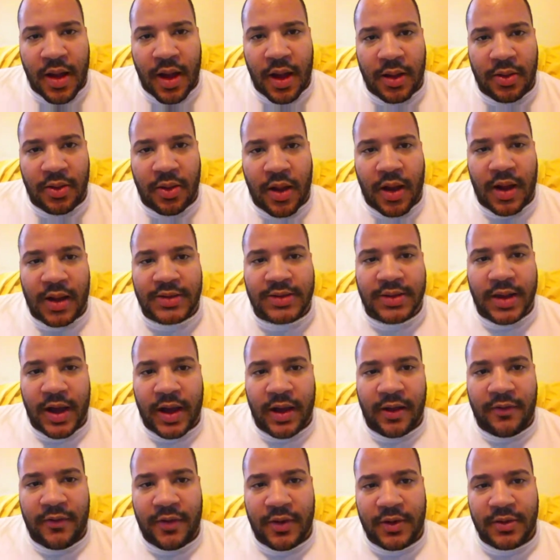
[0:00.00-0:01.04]
unlocked
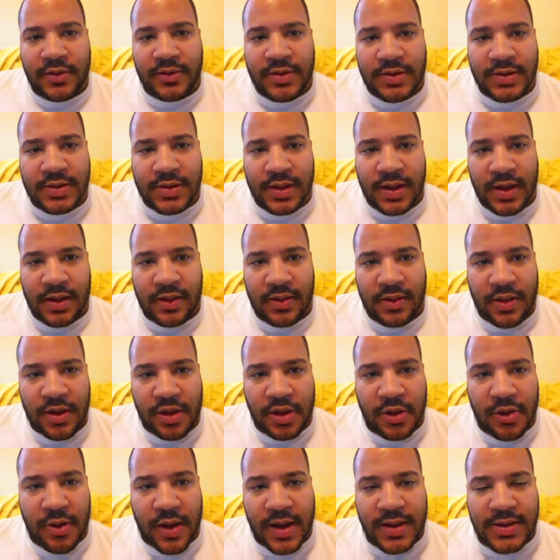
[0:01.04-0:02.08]
iPhones in the
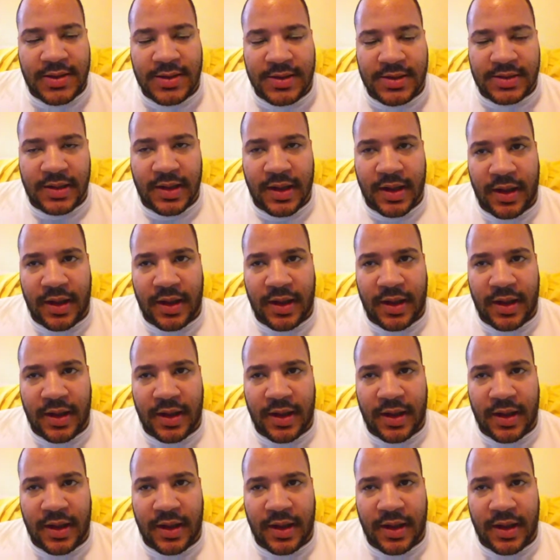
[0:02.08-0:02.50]
US.